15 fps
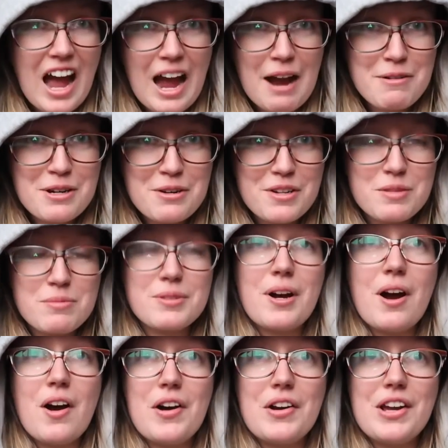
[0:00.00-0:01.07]
our Christmas
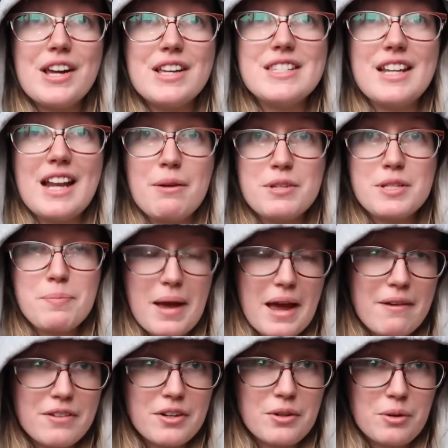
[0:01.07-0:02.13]
corner is in our
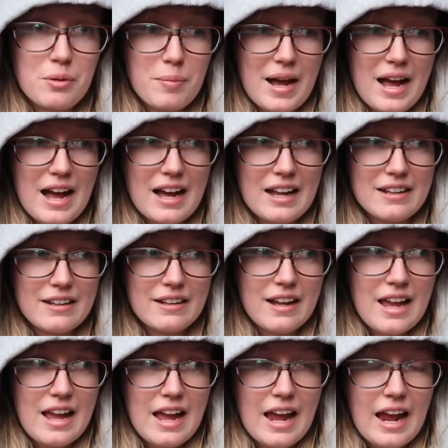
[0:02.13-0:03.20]
spare room and
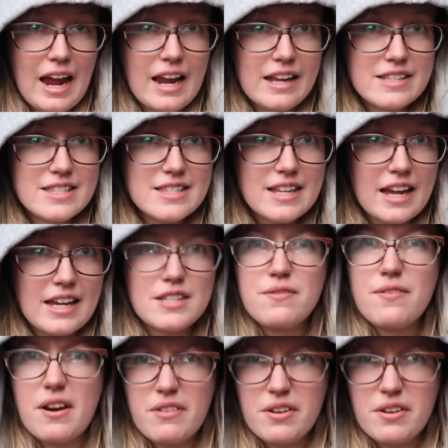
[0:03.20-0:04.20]
it's it's very